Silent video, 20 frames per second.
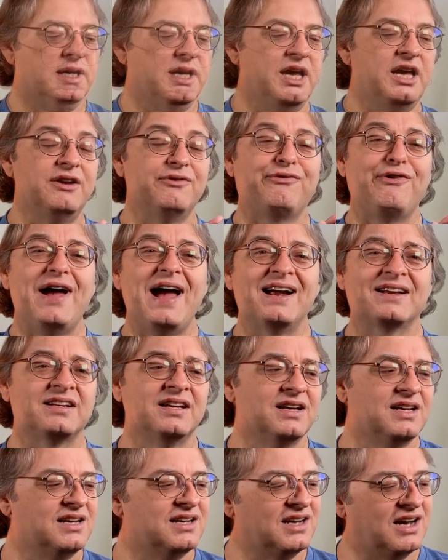In fact,
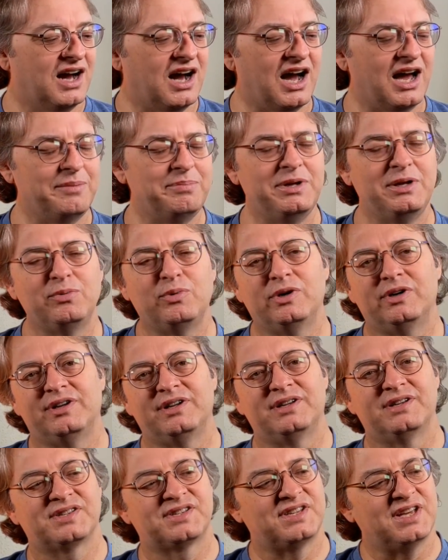I'd be
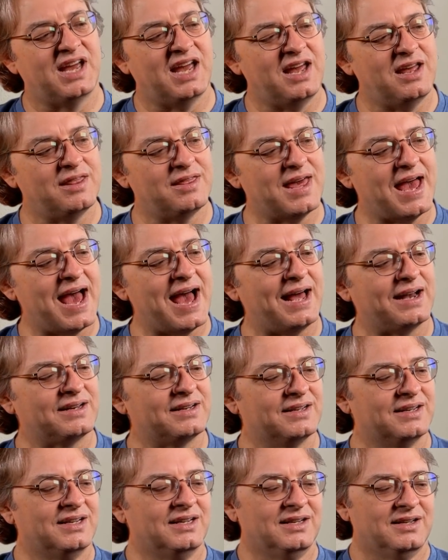willing to say that